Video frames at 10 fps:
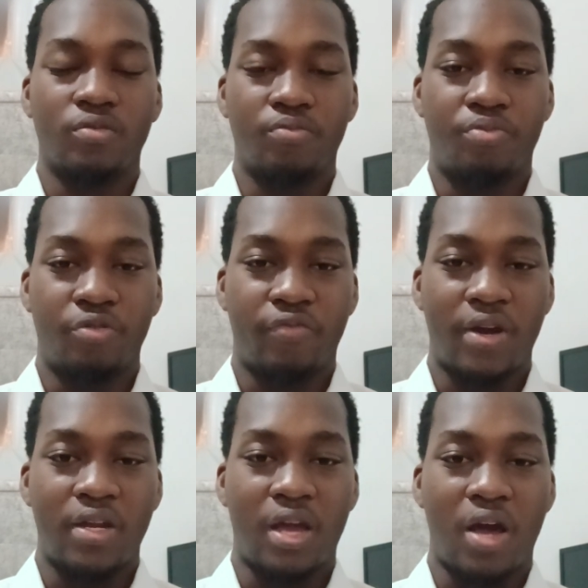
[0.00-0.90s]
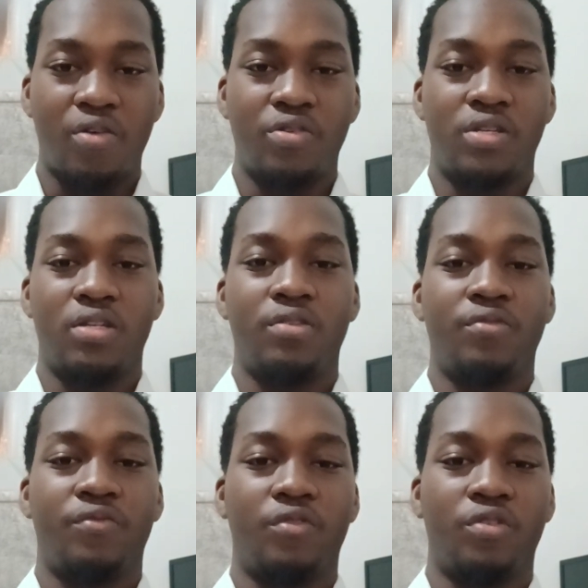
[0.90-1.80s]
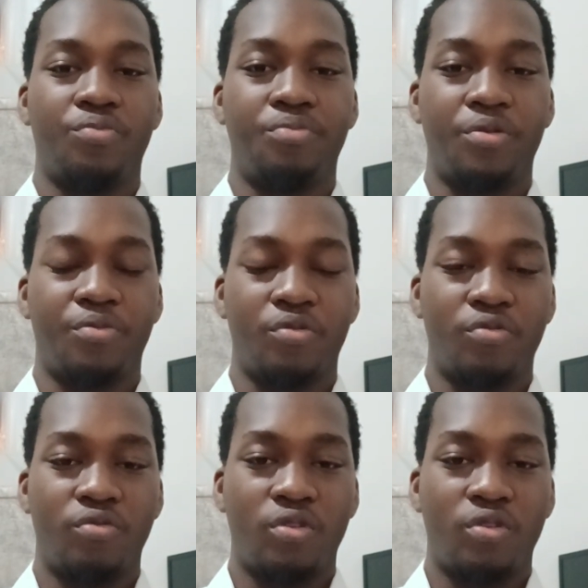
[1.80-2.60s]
provide housing for people,